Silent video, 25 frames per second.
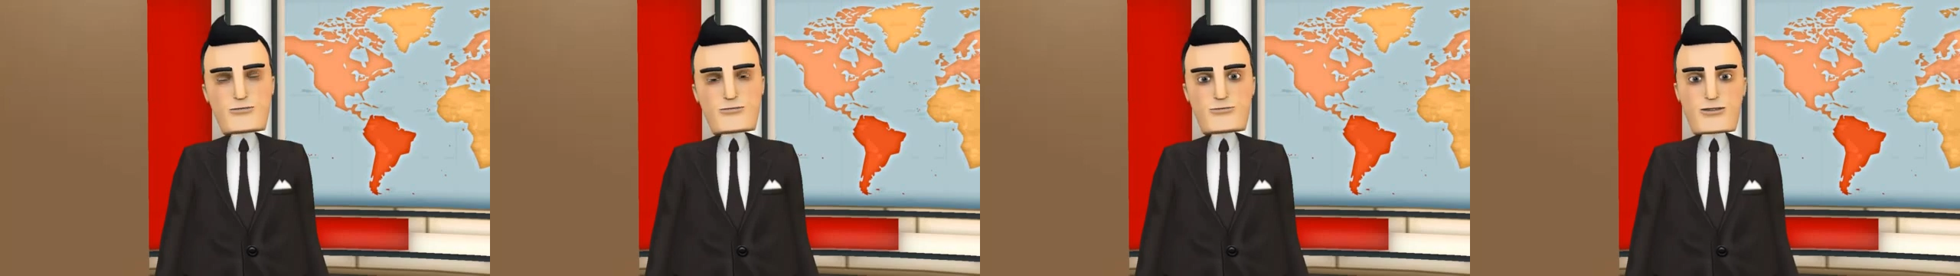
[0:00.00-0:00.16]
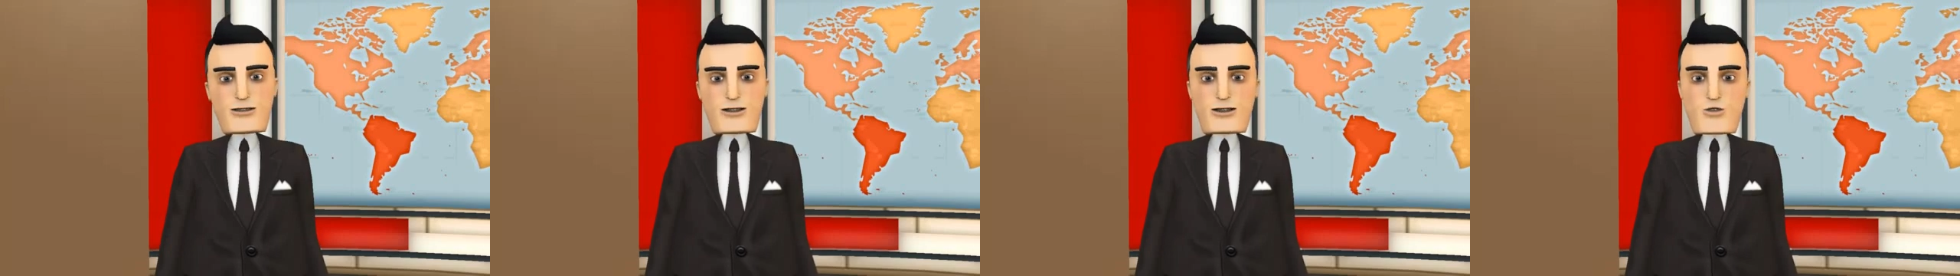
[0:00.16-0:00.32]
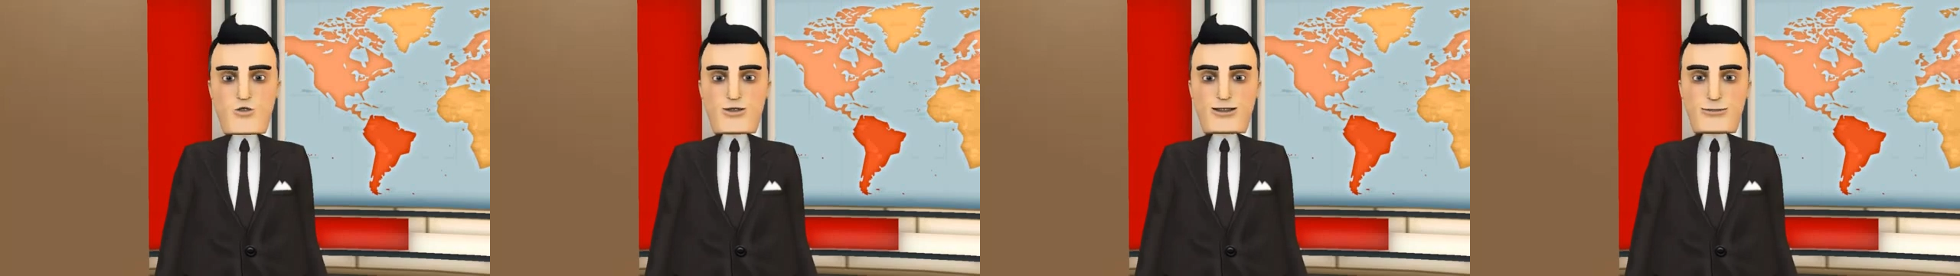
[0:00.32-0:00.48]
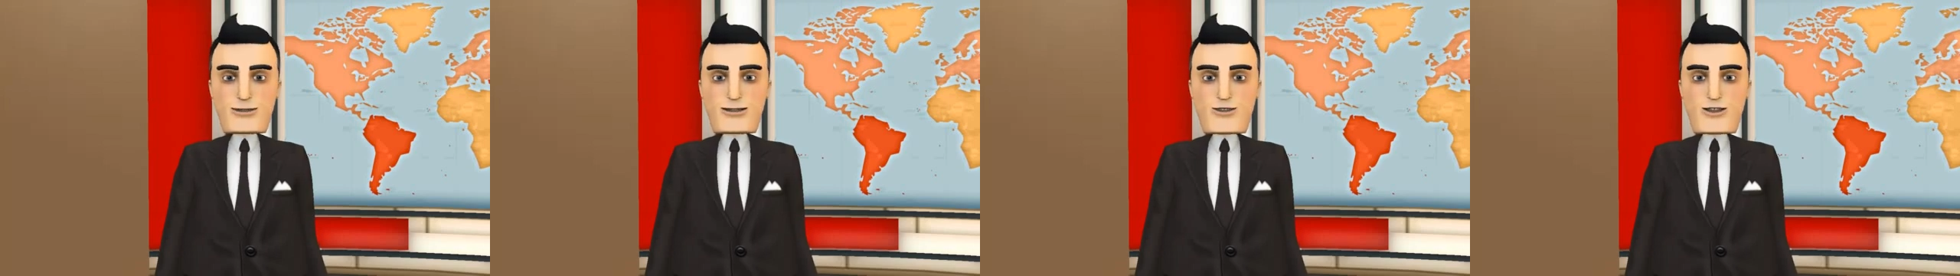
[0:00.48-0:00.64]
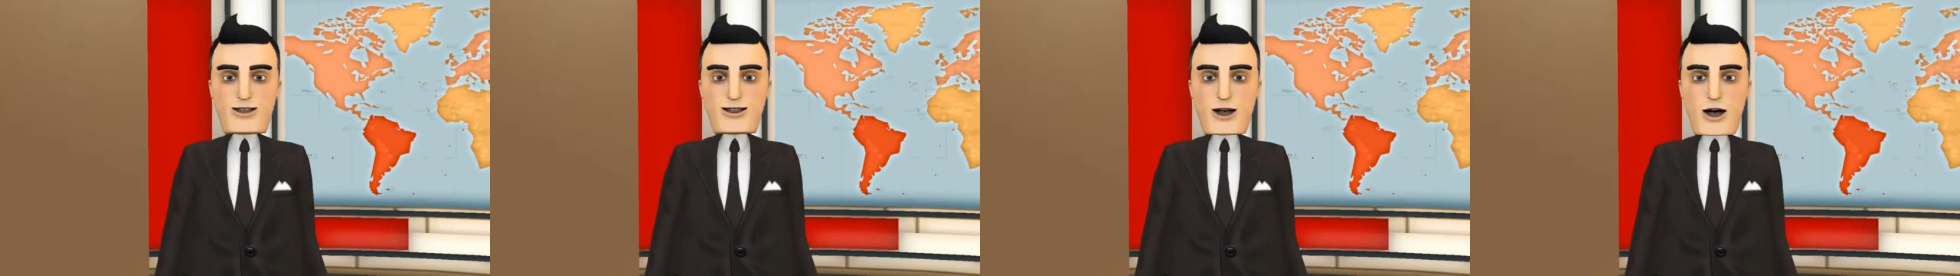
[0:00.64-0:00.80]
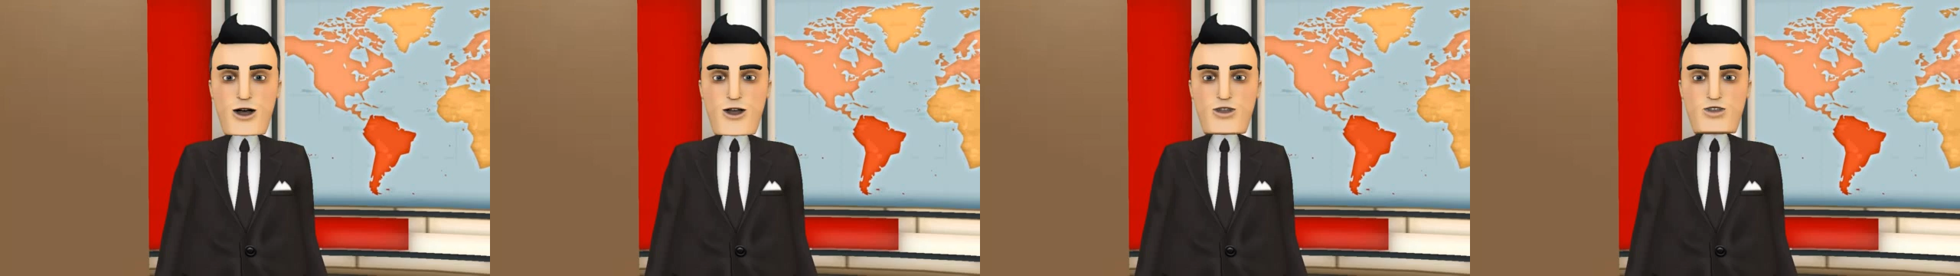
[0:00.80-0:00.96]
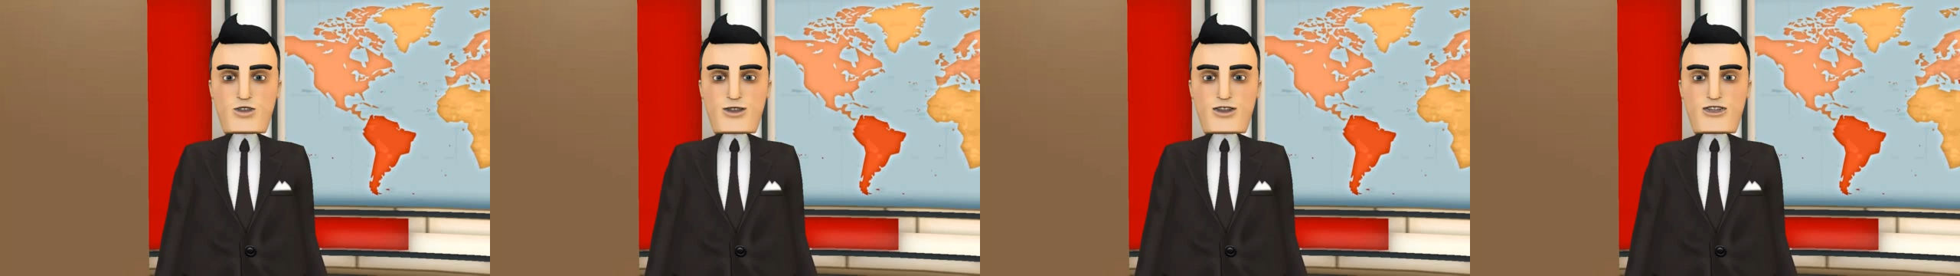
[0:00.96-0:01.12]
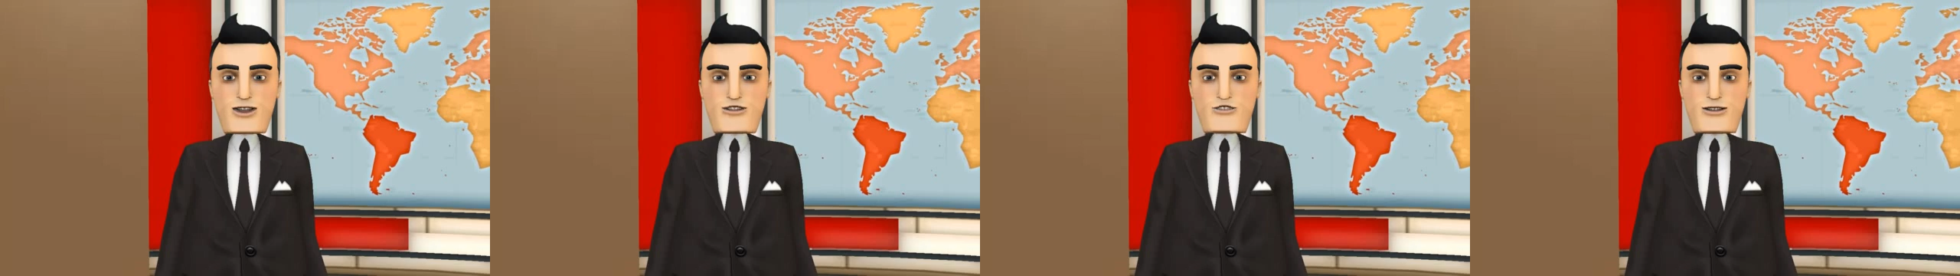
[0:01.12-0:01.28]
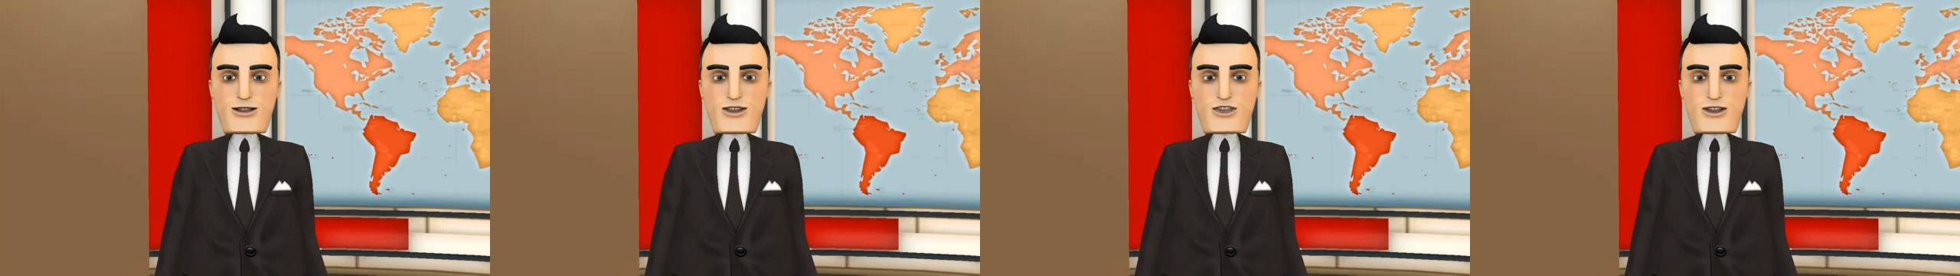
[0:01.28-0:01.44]
it will be the
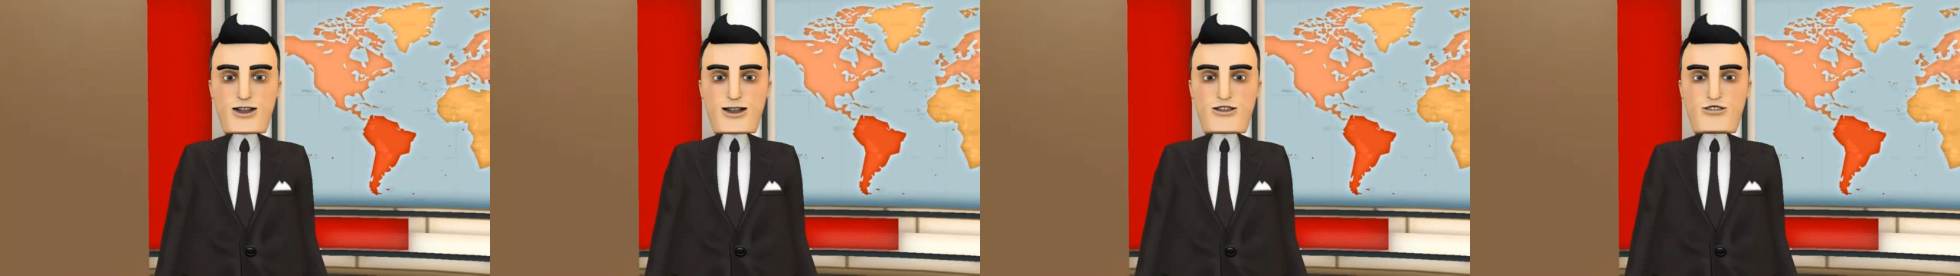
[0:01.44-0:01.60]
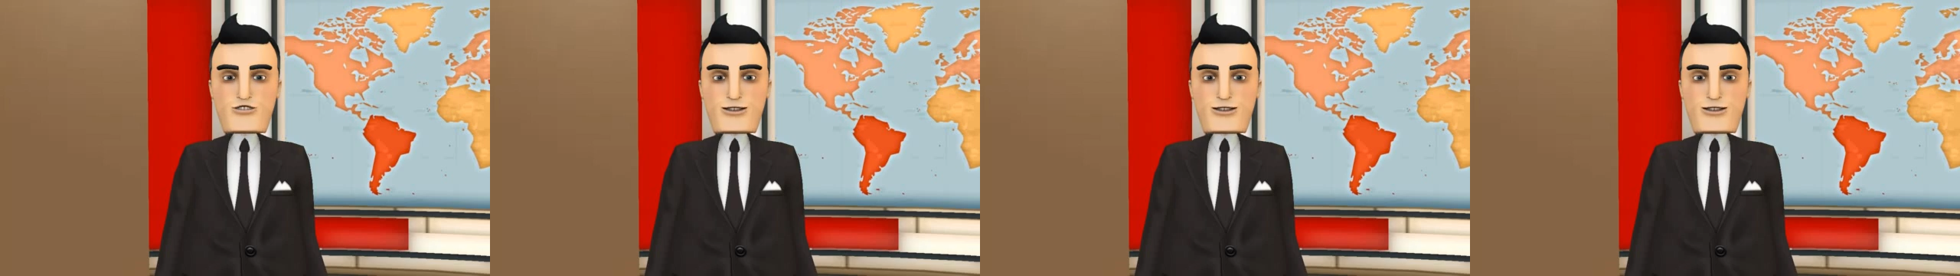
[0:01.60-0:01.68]
largest vessel